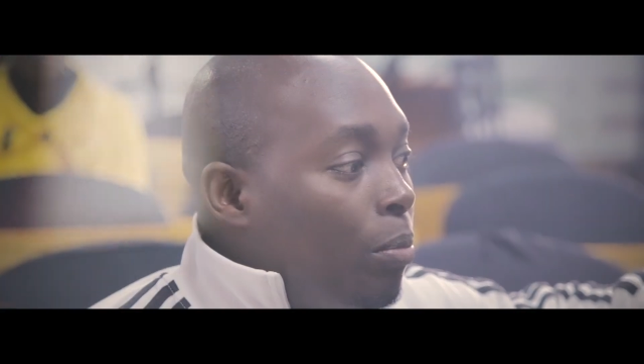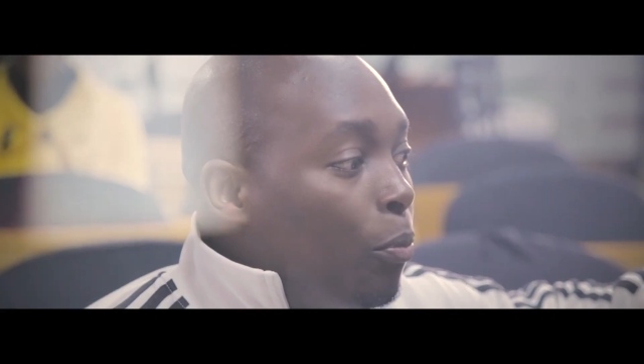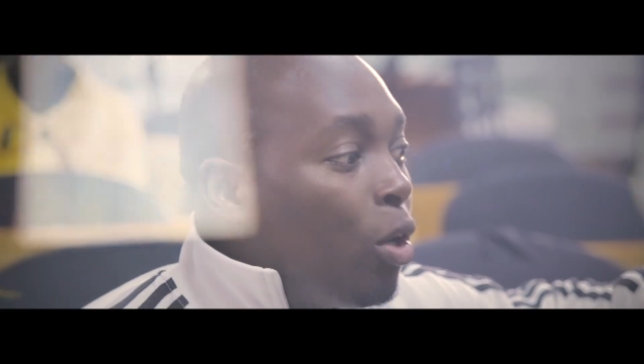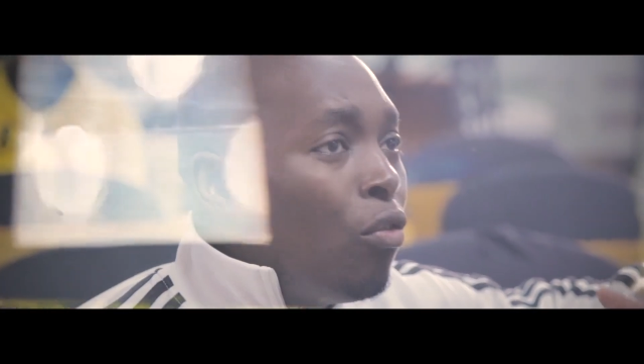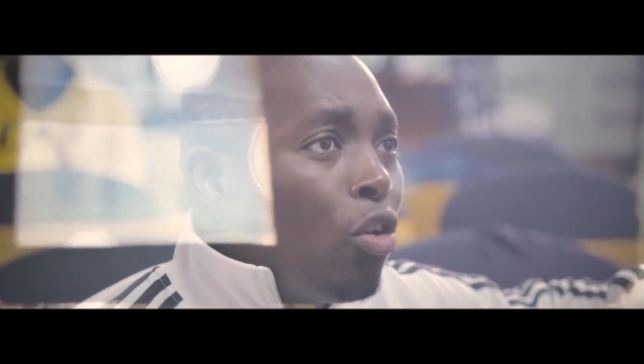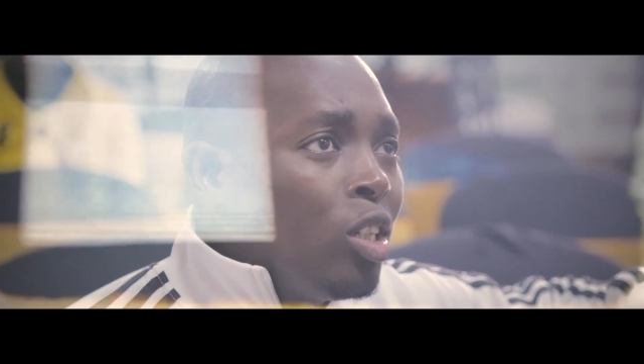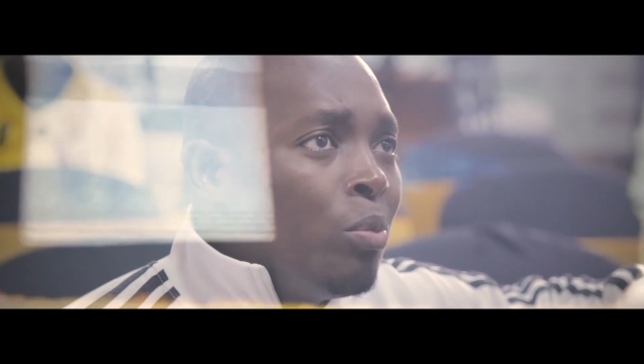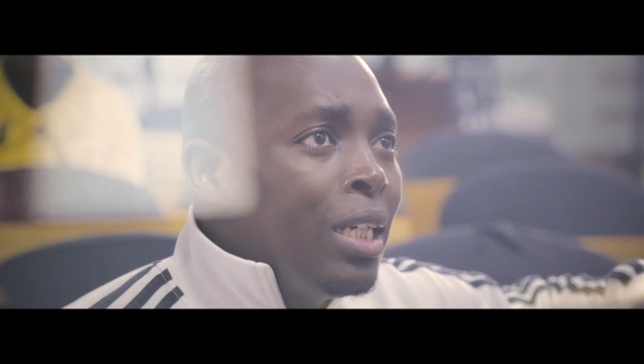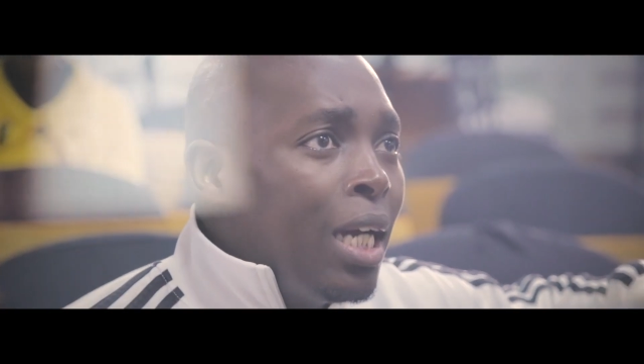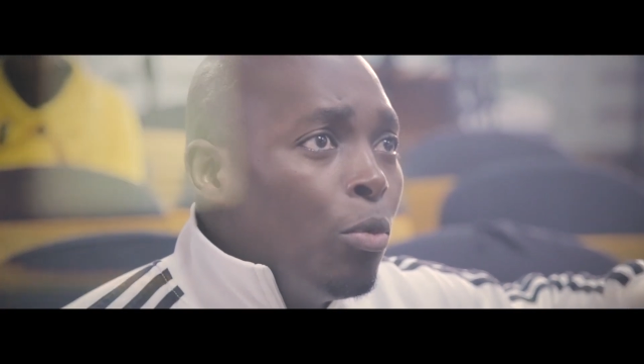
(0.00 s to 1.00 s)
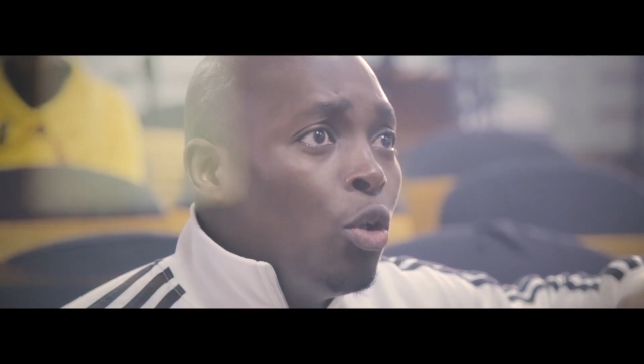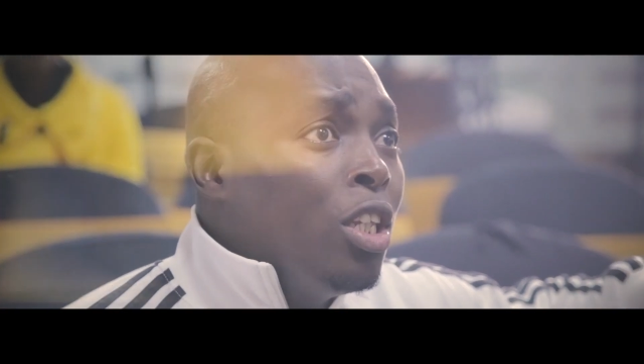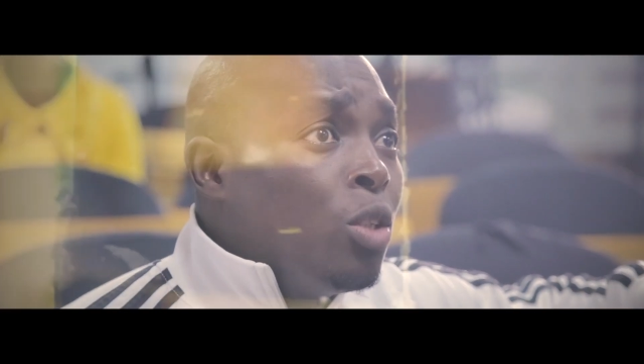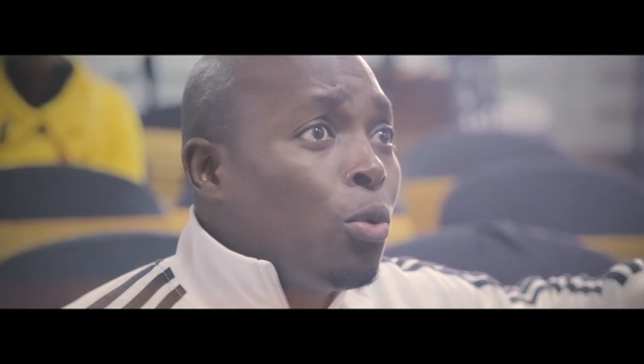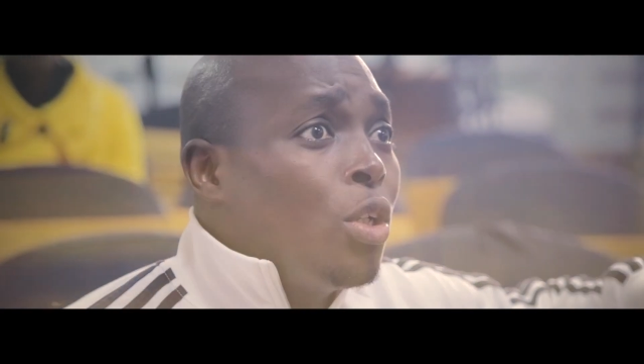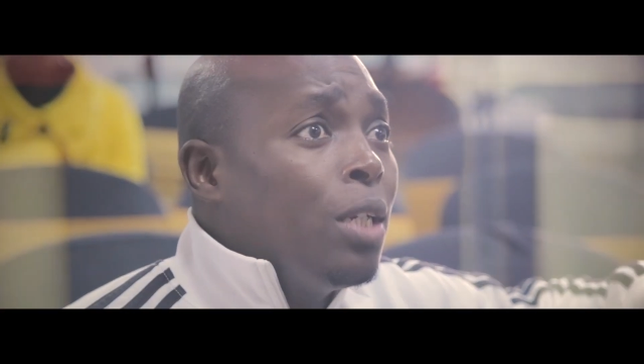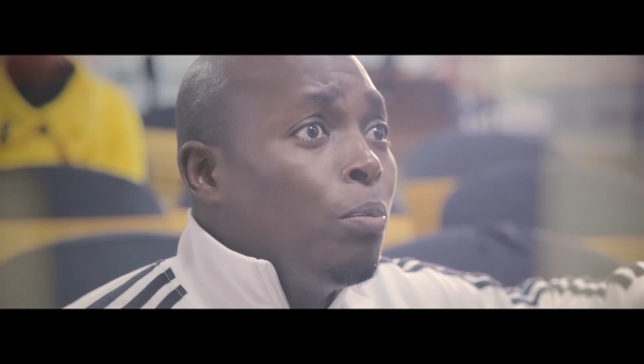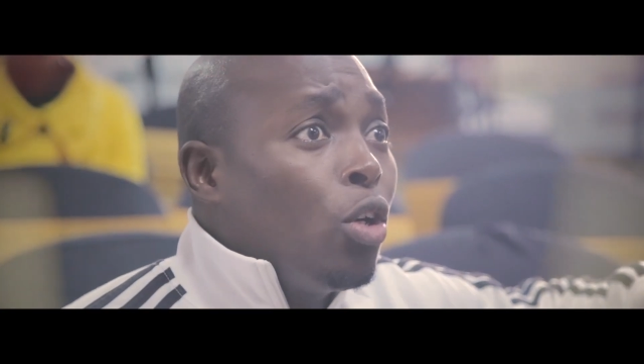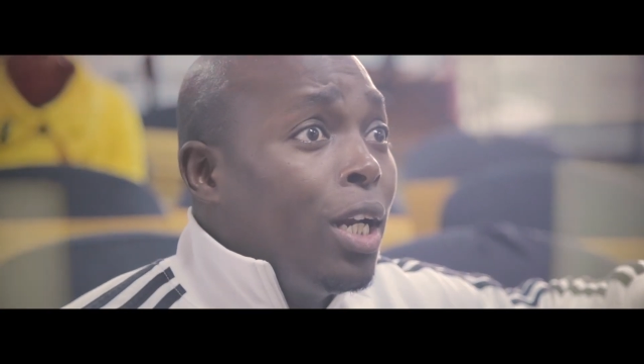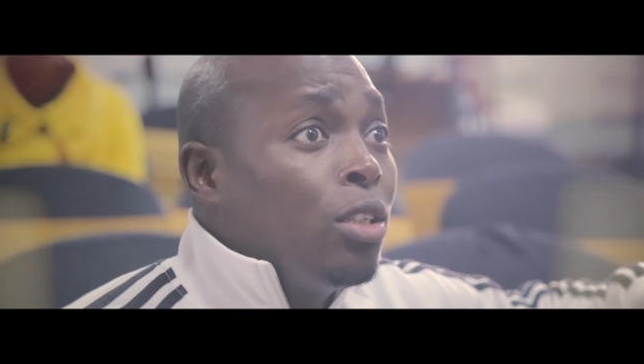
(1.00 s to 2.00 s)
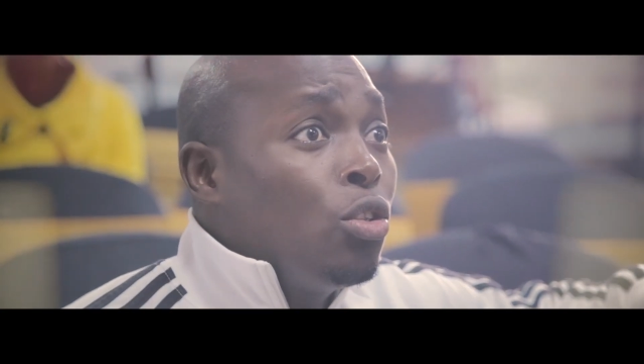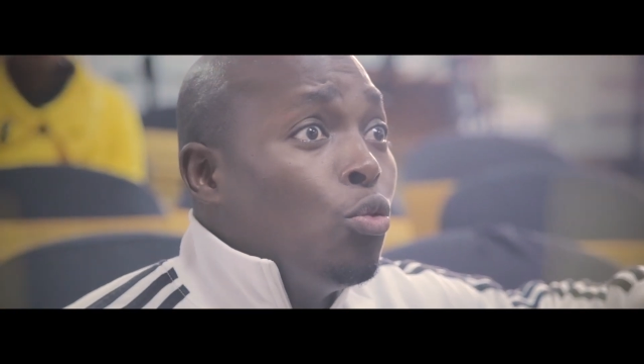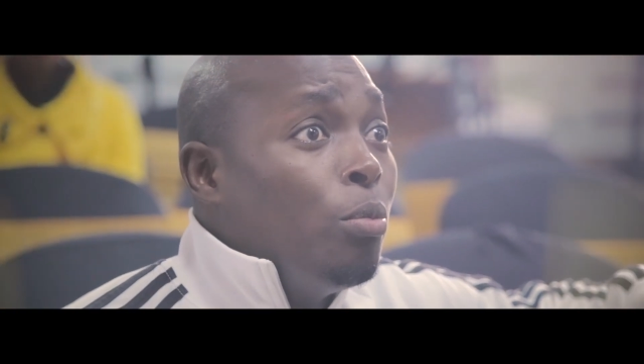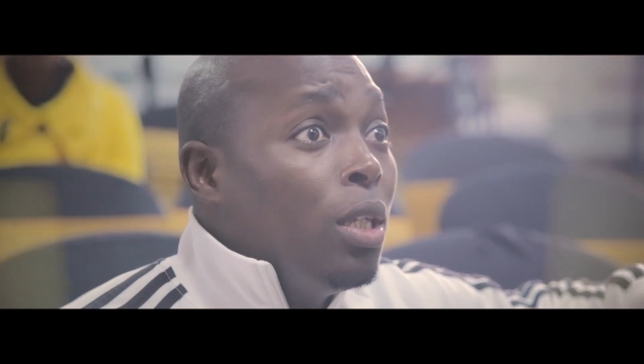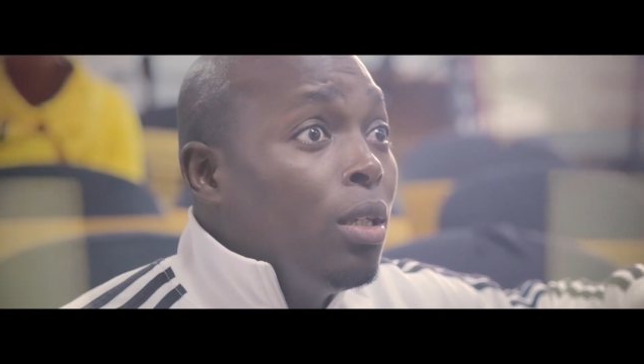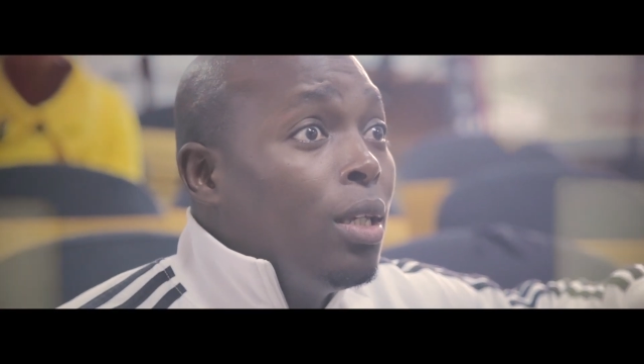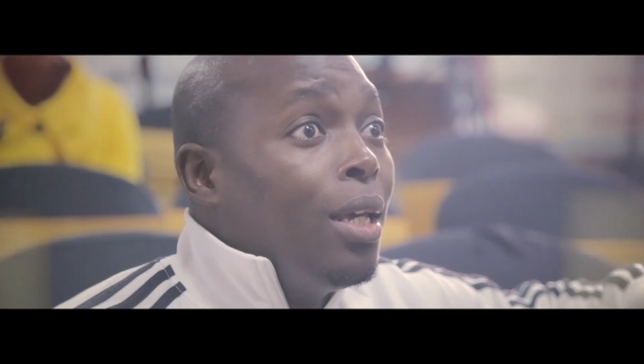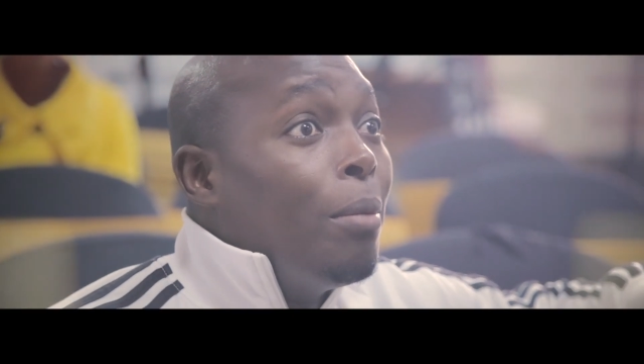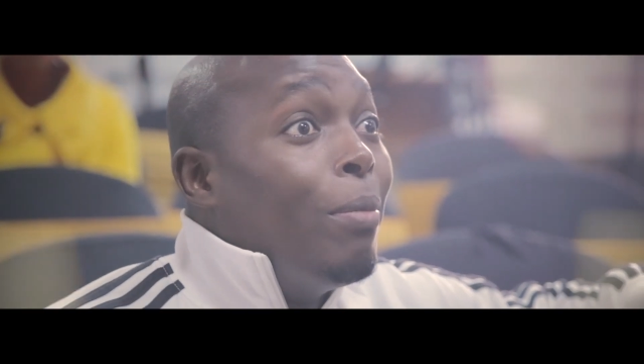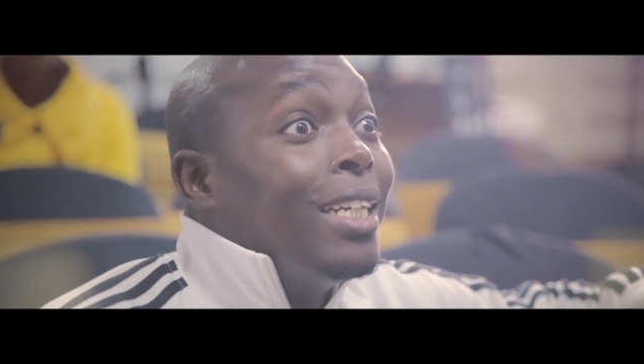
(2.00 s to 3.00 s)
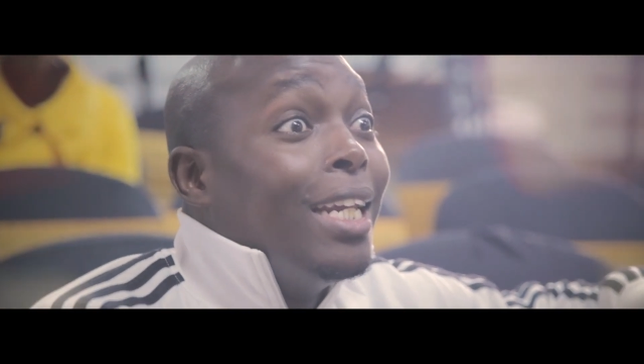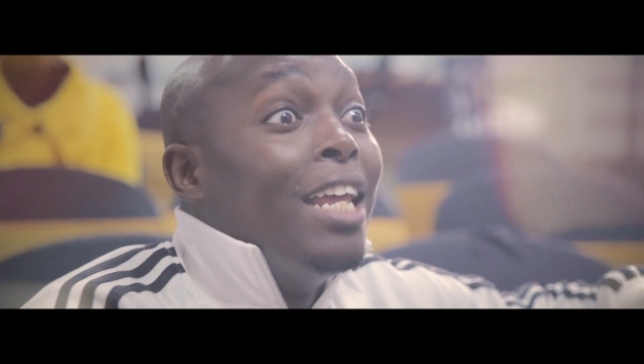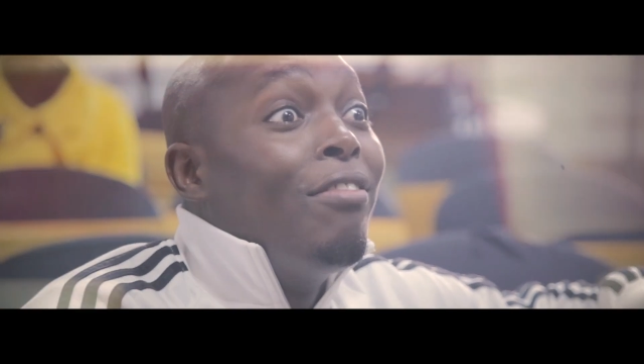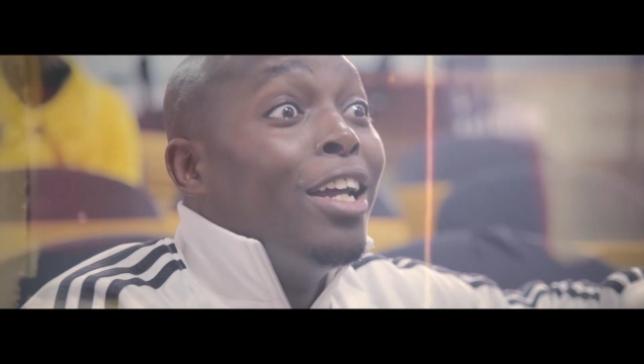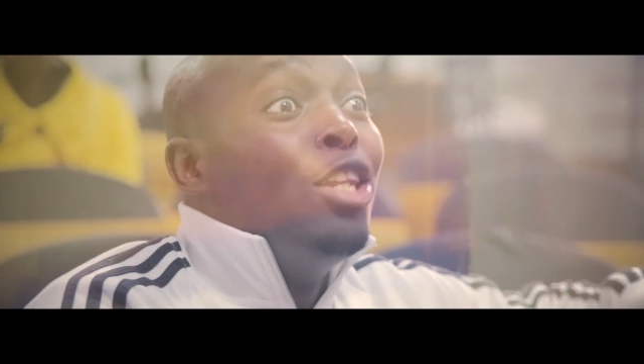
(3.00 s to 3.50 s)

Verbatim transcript: People have always been coming with these product, products to me, but I never